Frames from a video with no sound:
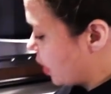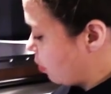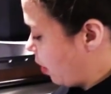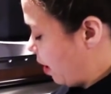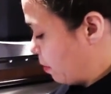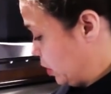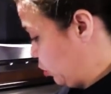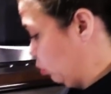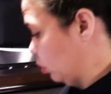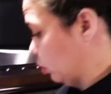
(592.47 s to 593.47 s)
I don't have my
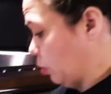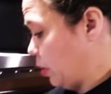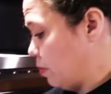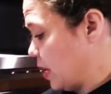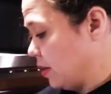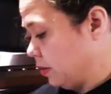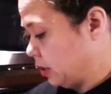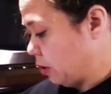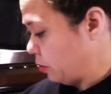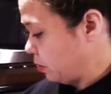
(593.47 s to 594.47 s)
zoodler with me,
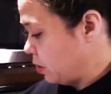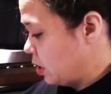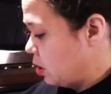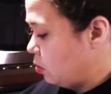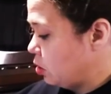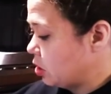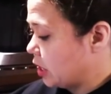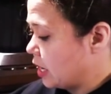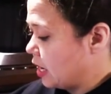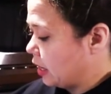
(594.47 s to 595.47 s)
so We're just
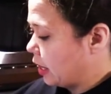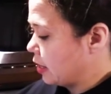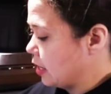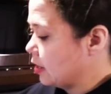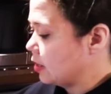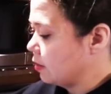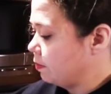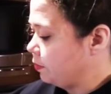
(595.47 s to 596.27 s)
going to eat it like this,